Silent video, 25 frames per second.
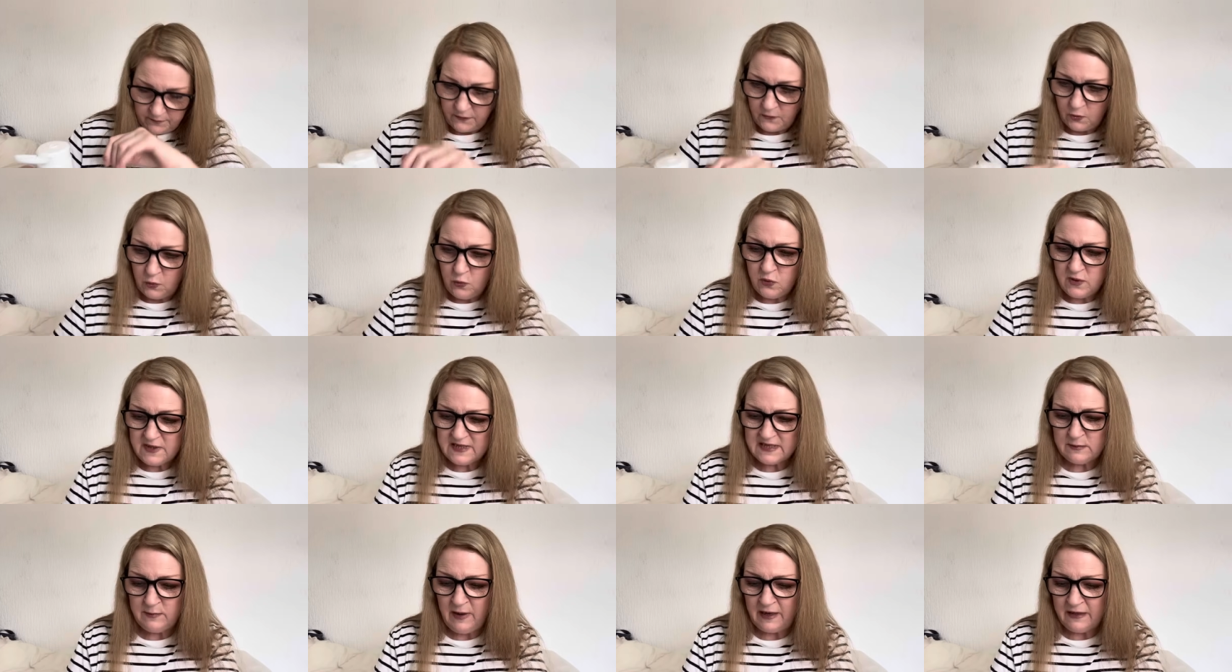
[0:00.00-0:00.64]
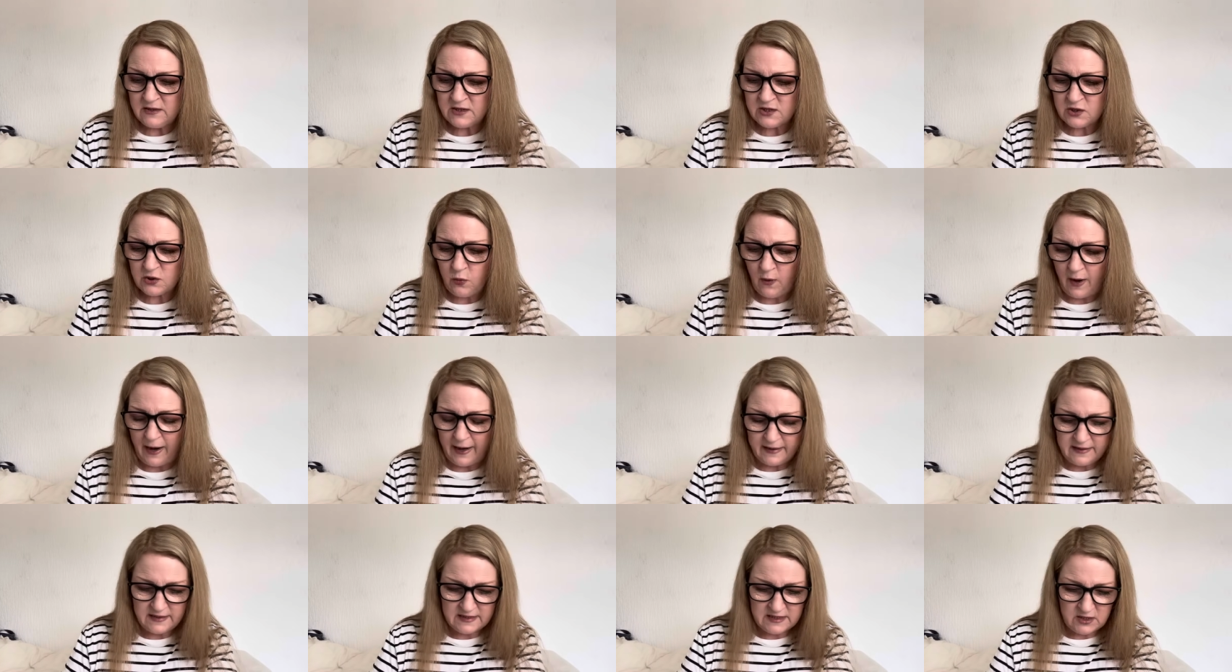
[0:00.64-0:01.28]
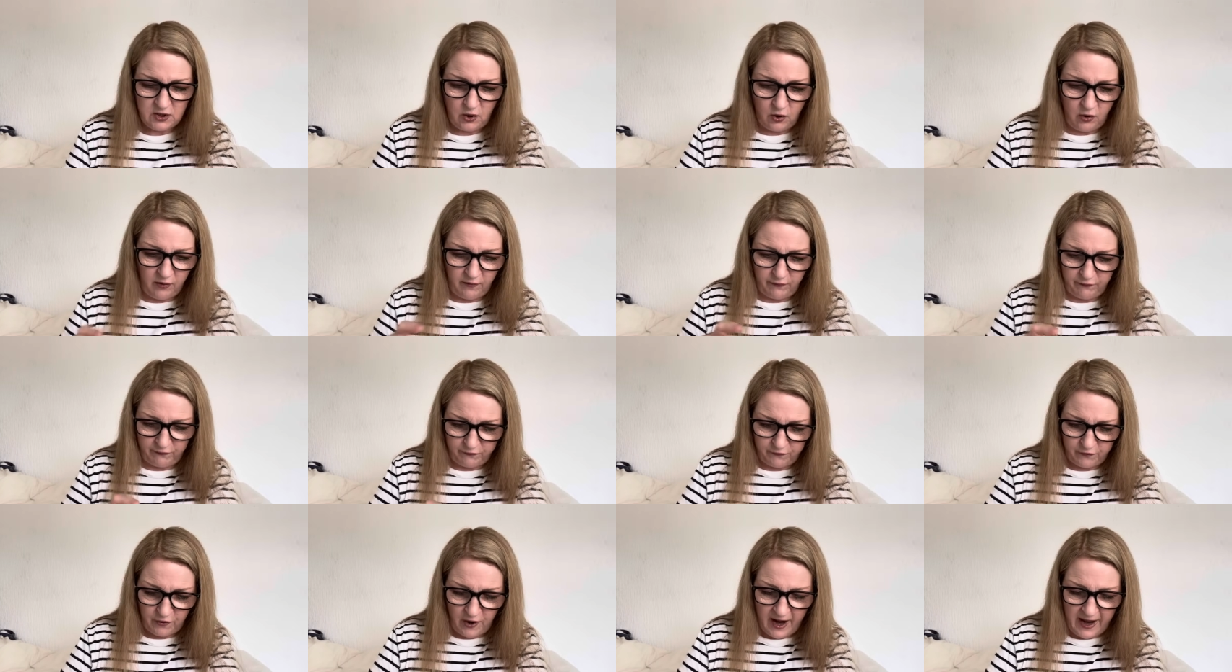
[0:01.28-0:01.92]
Oh, it smells quite sort of
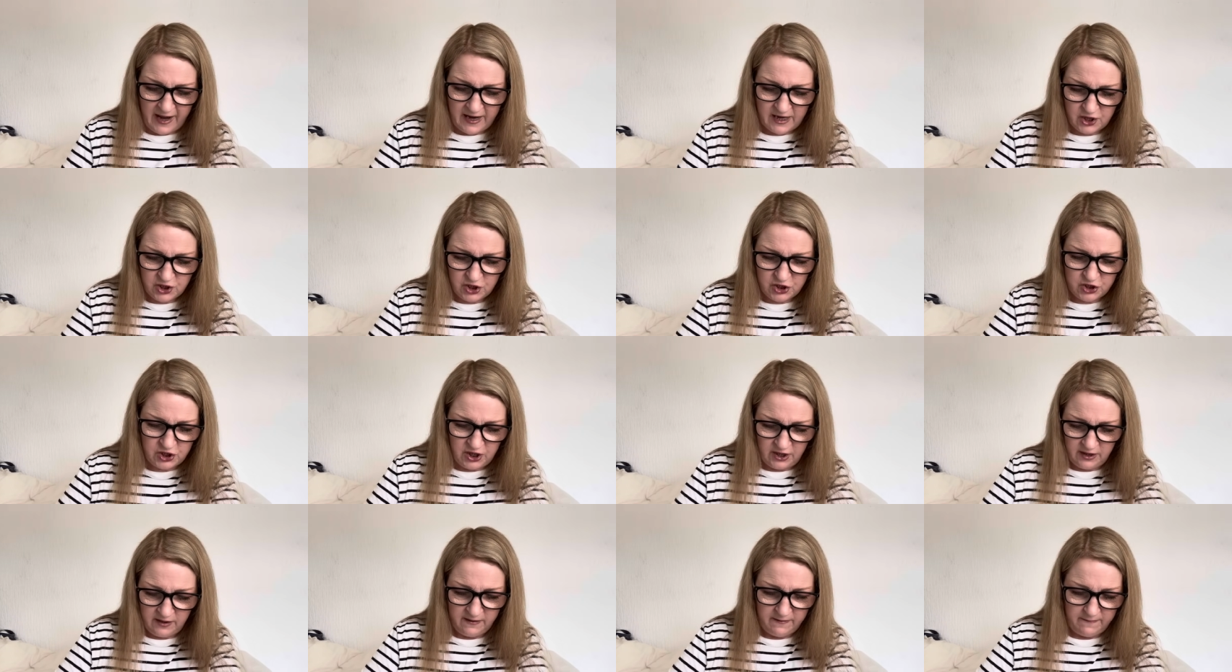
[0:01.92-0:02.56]
fresh.